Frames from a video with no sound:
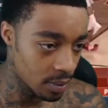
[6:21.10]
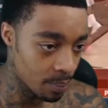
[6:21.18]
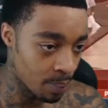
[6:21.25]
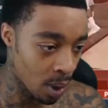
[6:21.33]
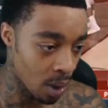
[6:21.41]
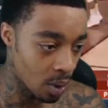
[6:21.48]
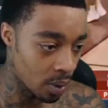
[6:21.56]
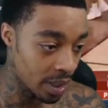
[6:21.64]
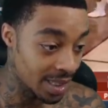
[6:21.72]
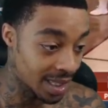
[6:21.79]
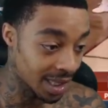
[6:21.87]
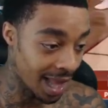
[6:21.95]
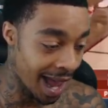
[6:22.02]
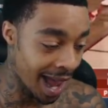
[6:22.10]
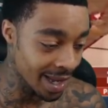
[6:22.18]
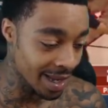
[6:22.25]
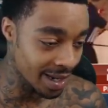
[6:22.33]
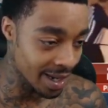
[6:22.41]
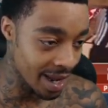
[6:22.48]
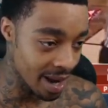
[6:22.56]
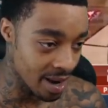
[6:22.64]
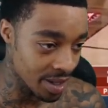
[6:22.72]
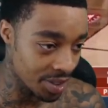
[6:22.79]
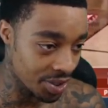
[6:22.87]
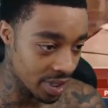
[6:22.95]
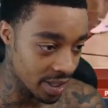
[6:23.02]
Bro, he's gliding in the air
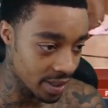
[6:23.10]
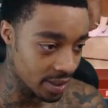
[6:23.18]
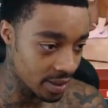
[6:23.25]
and shit.